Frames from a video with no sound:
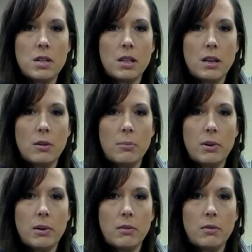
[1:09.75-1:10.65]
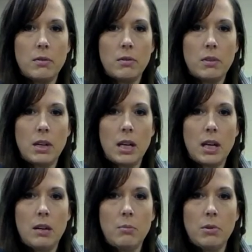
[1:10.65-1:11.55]
elbow
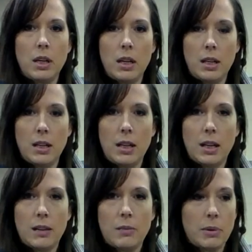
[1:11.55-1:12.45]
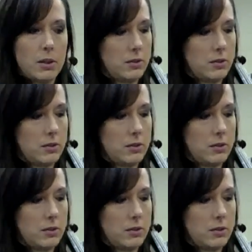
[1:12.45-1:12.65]
and bringing in the cat's paw.